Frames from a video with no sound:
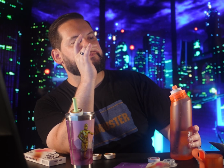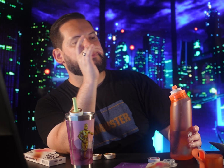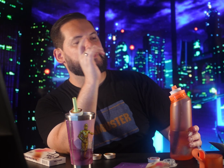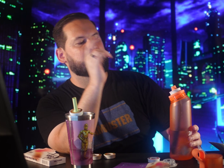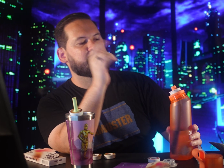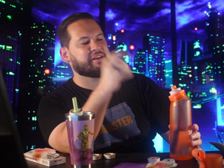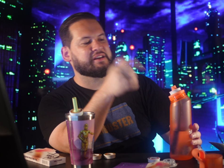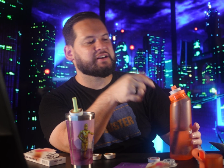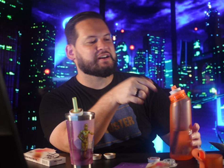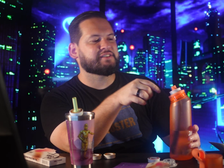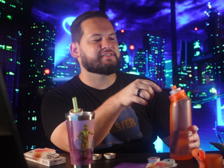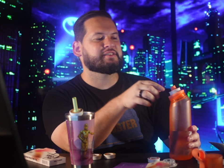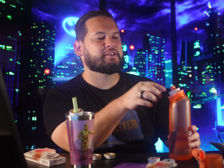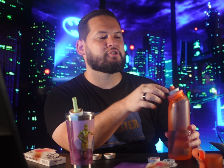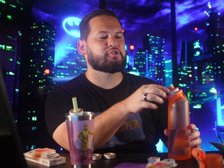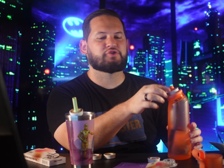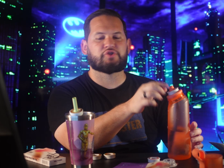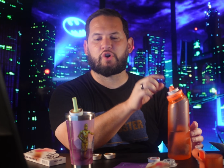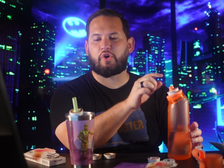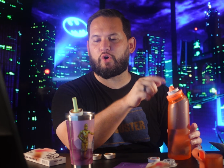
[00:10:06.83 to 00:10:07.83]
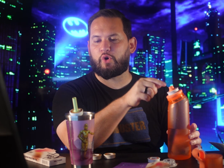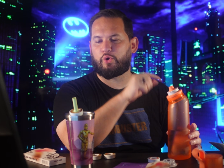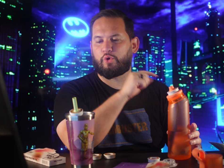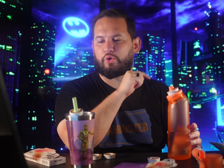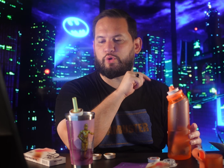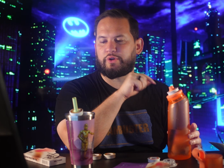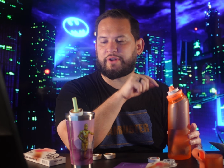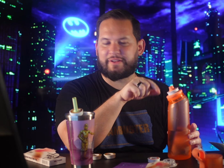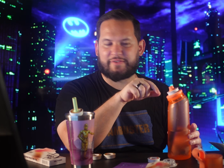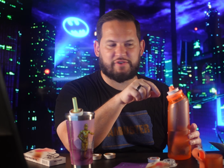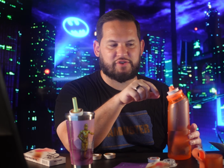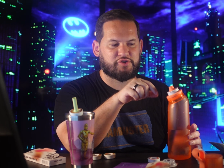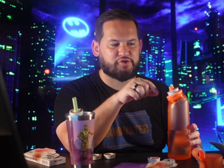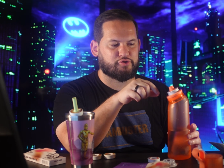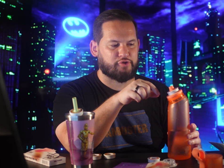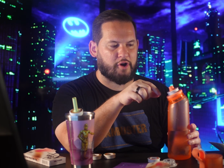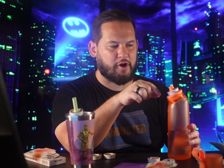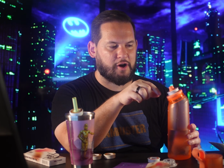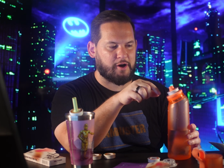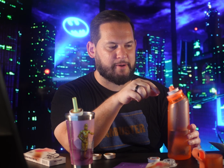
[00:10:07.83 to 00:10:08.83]
because there is a hole in the
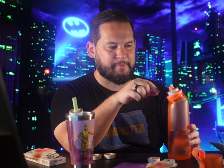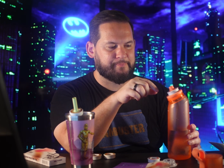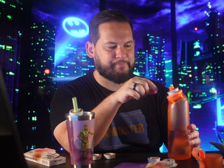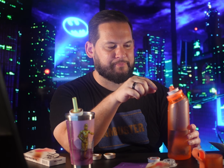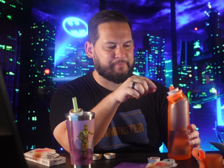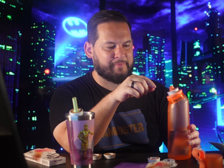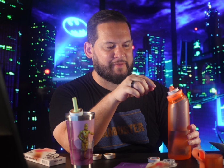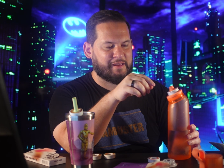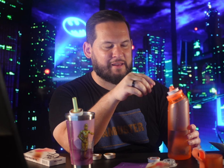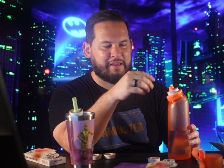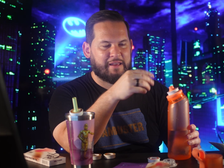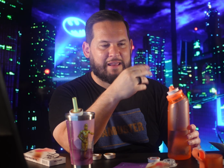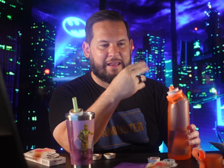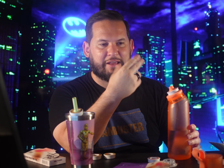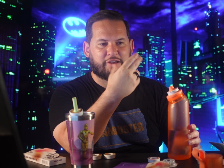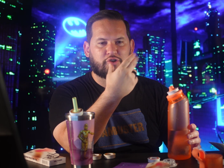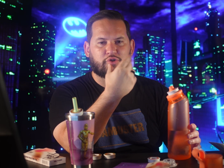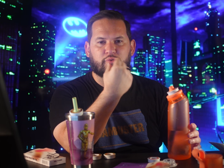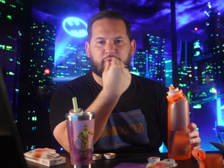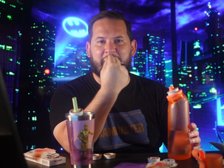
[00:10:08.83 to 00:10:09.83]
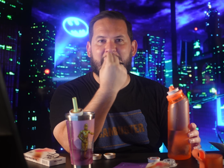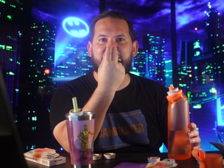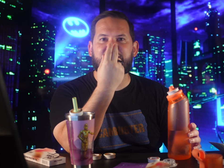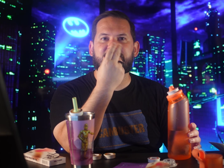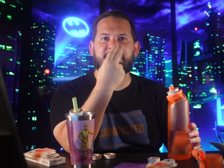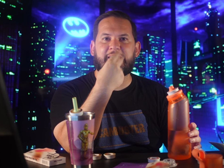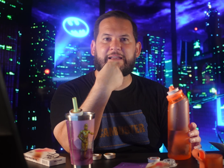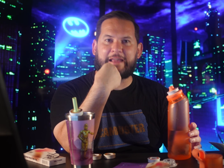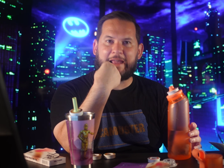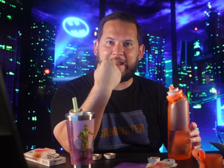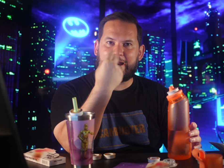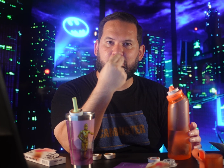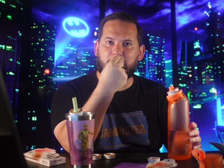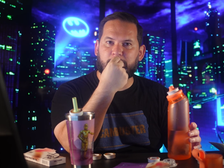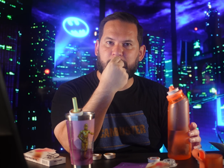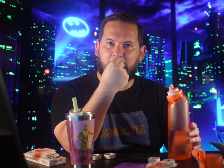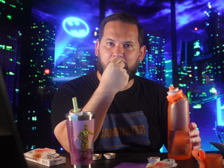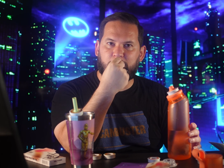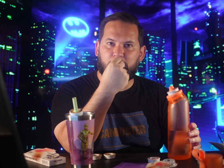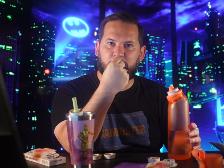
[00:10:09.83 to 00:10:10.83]
straw, it creates like air
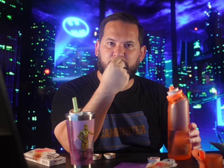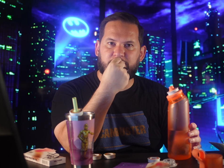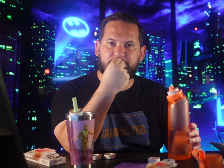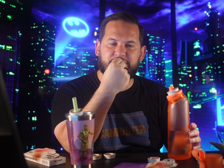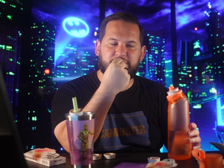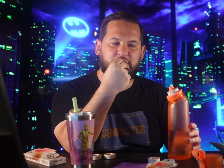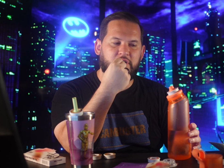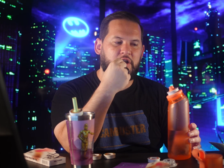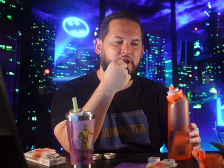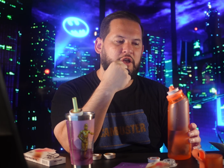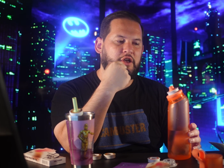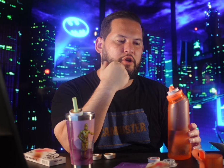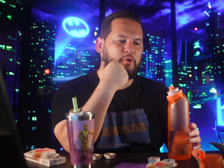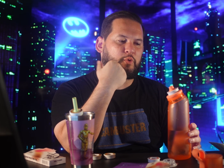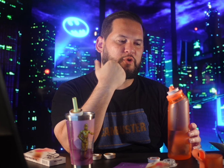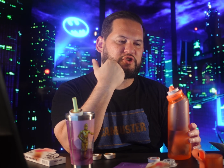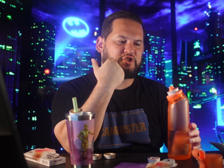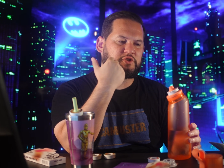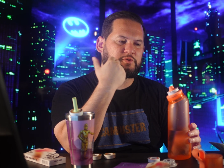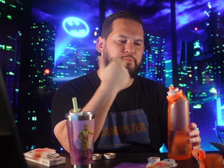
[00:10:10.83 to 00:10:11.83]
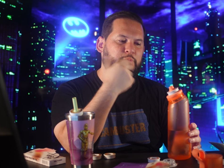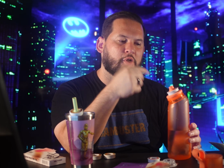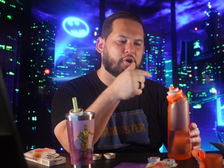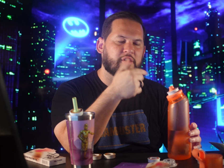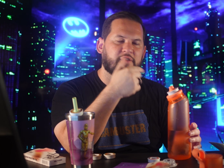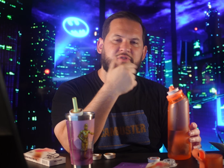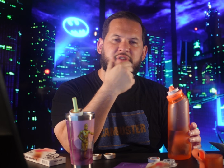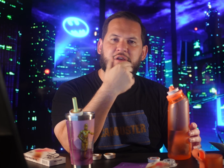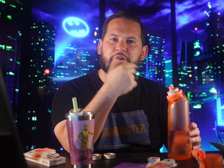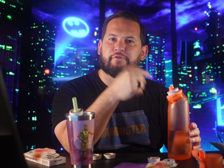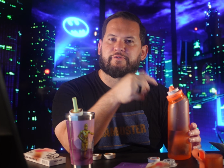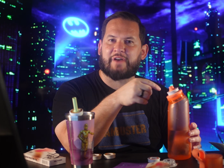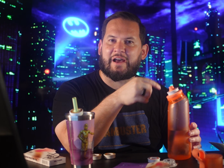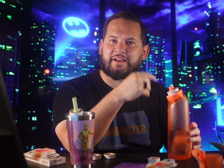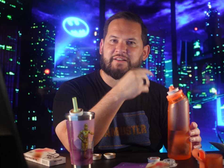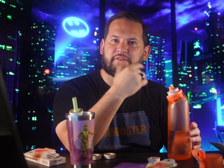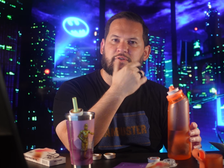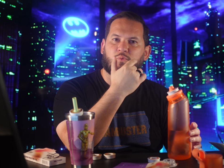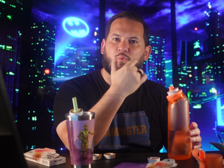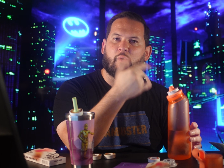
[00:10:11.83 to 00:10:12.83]
bubbles, which is part of the
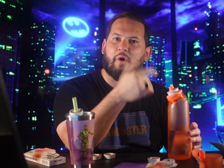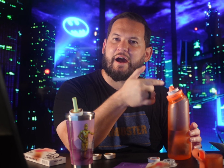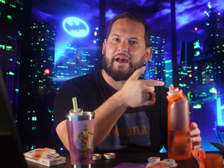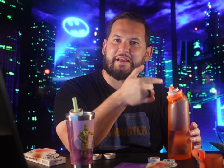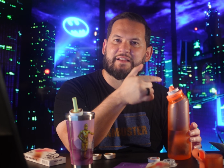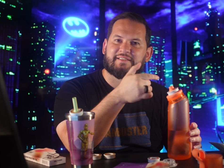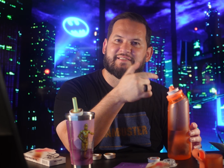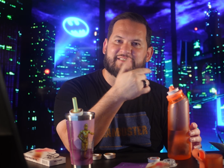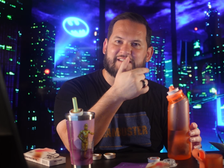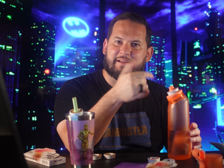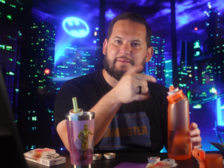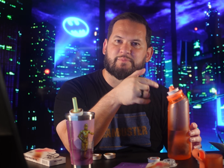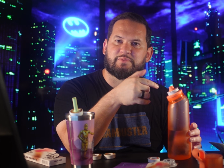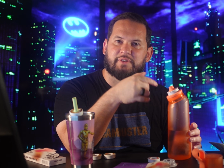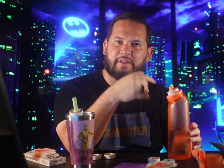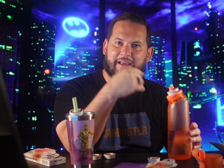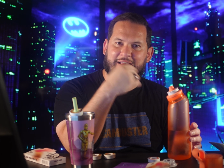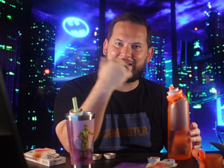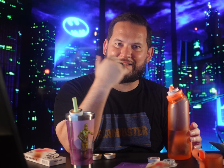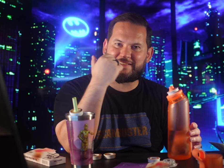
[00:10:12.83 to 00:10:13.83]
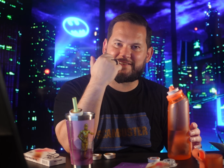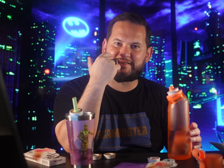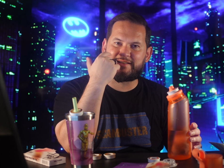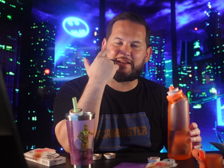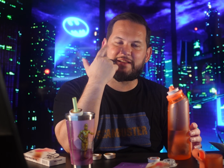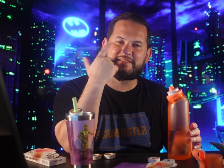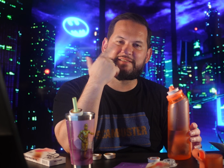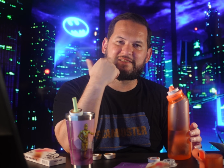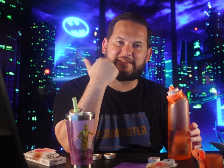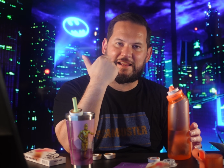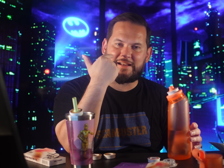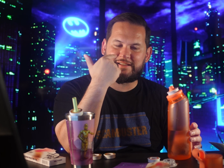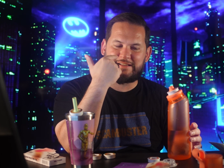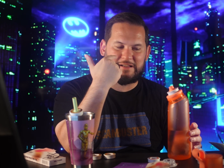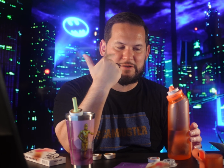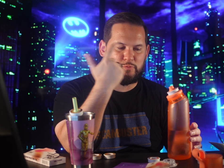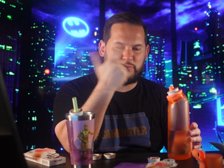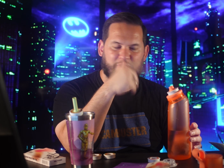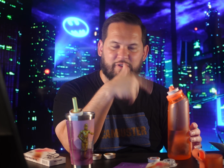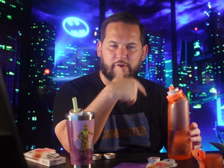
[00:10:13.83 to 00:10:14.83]
effect of why it seems like it's
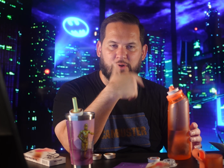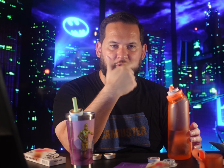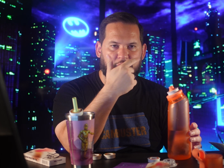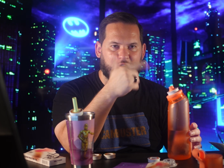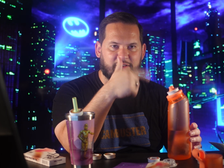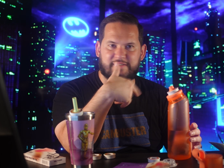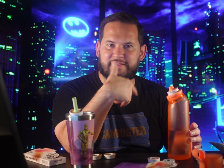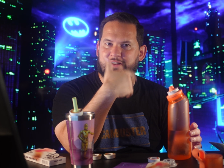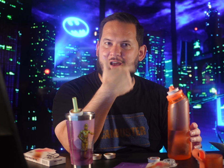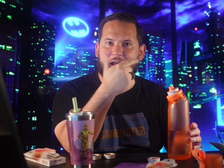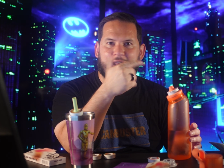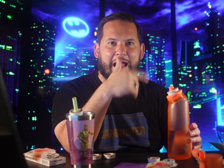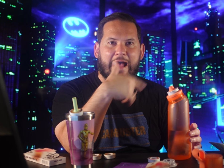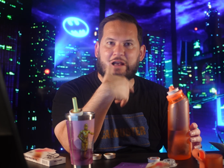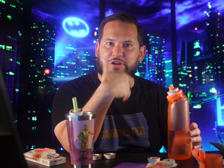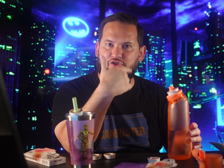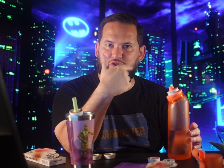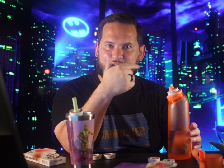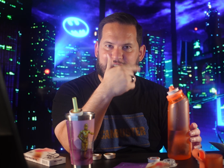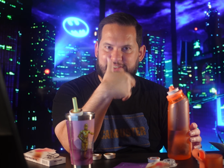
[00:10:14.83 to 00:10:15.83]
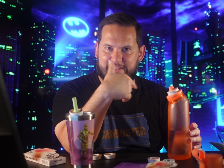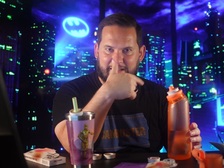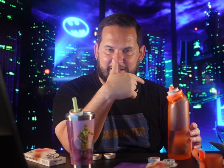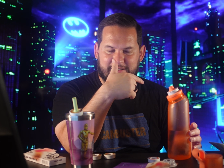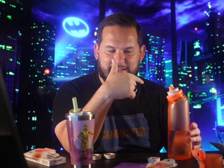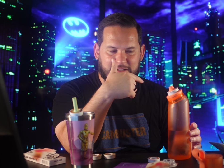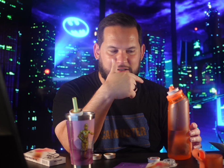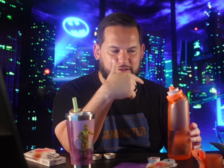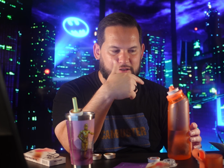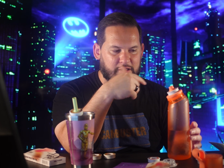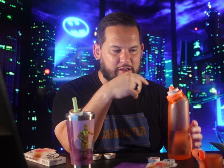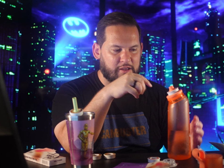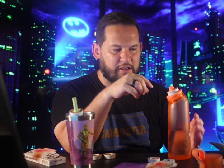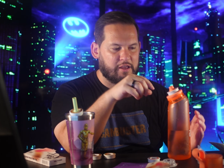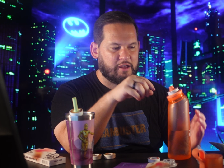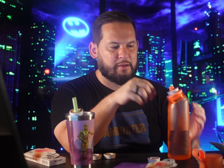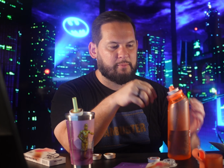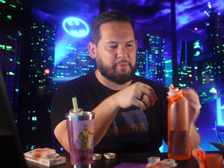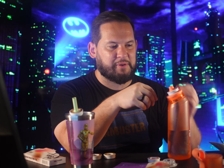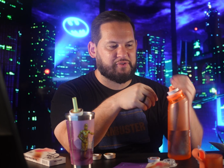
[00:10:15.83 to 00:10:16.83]
scented when it's not actually scented,
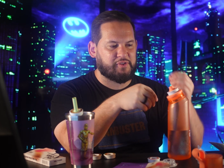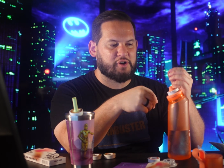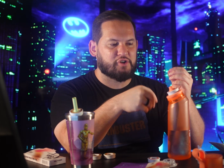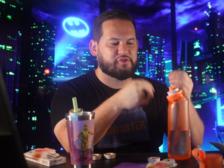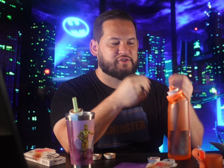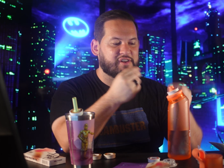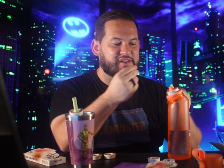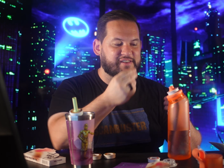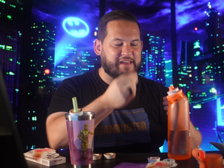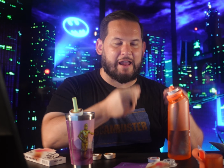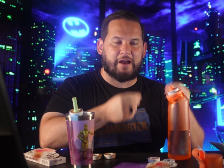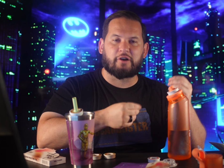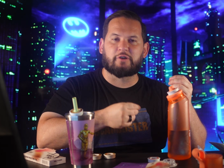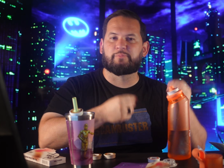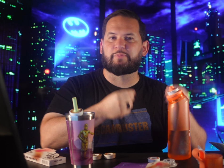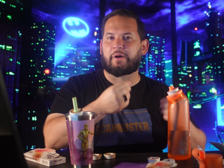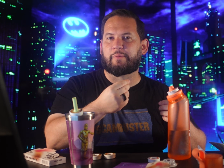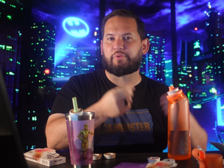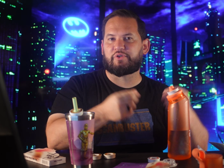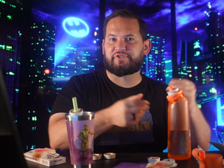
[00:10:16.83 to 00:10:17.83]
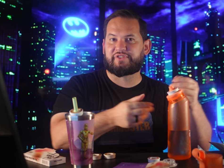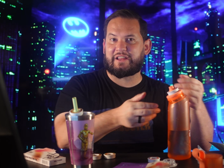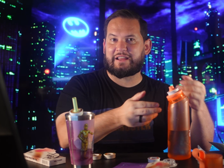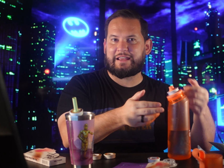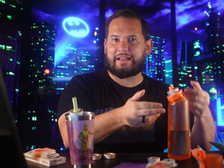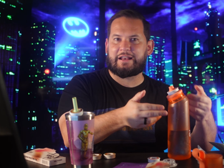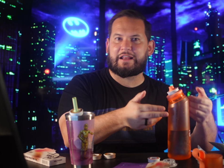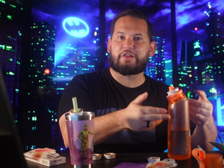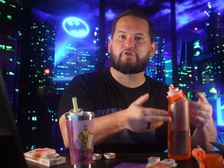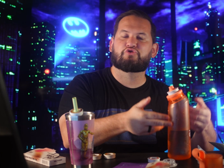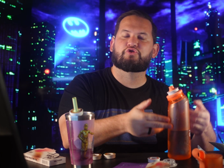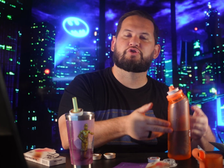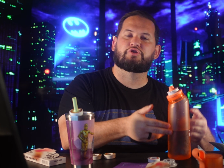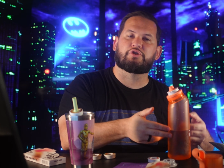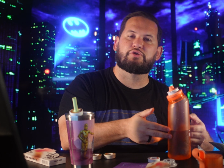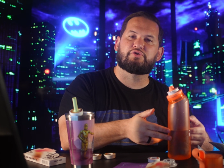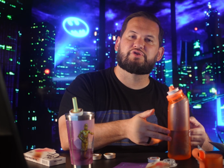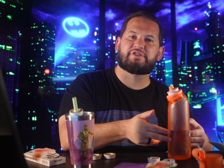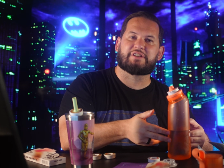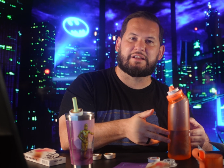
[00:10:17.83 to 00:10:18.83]
but there's these air bubbles that get
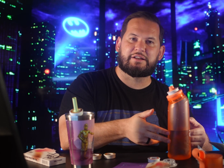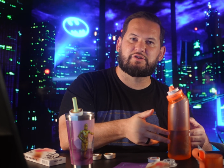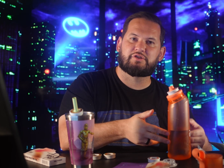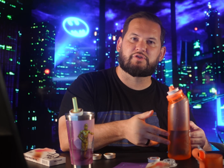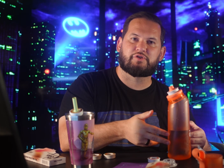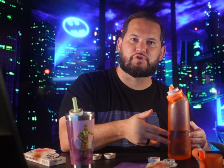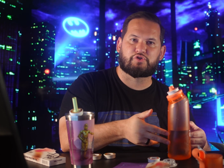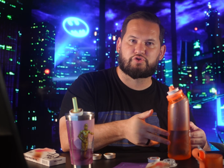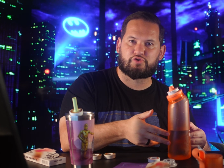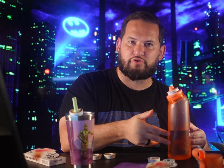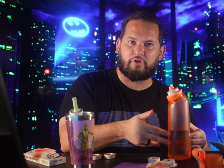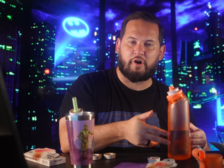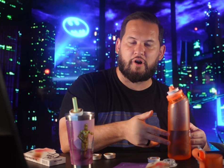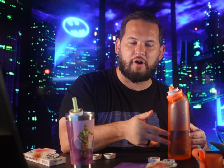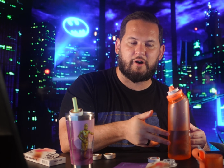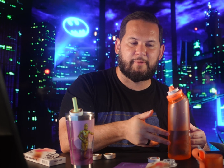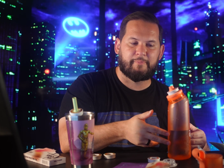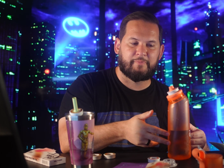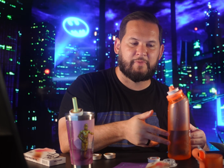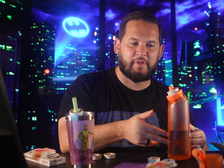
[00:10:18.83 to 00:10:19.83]
introduced into the straw